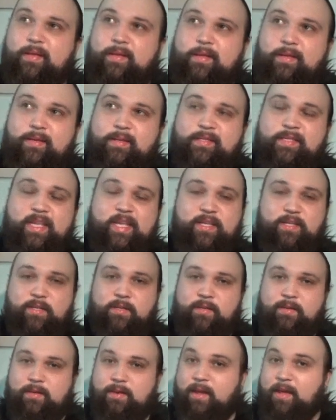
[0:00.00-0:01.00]
we're on
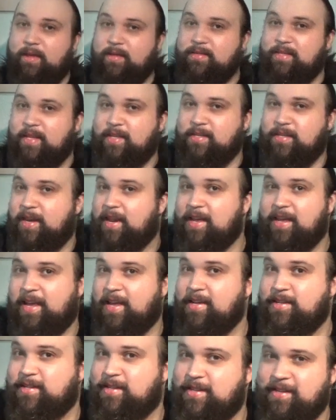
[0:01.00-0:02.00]
yeah, Cajun,
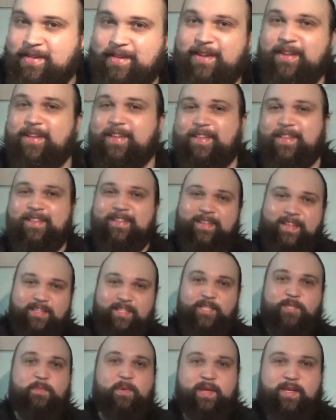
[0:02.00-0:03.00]
yeah. not
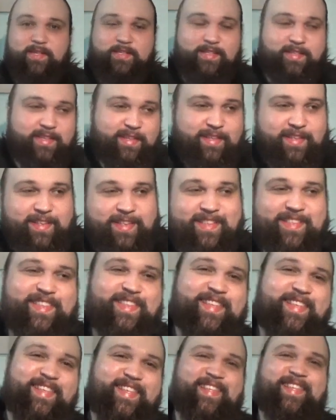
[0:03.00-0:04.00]
Cajun. Yeah, as a
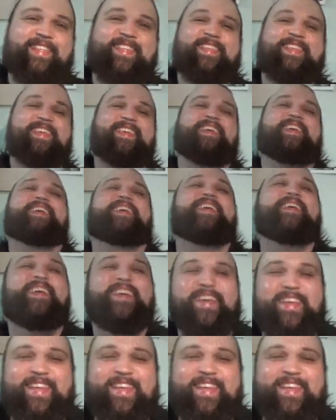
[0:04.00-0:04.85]
spice. That's